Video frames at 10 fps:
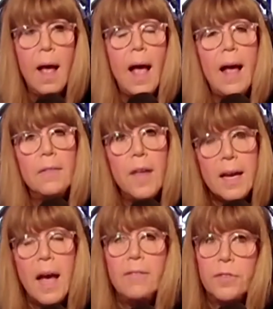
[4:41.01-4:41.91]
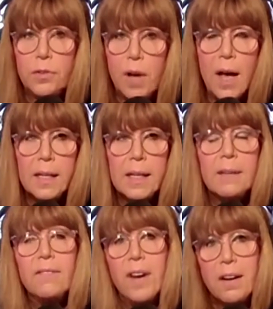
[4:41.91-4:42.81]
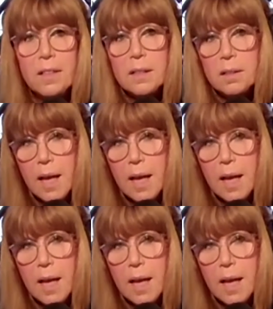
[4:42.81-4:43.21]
And they have decided in various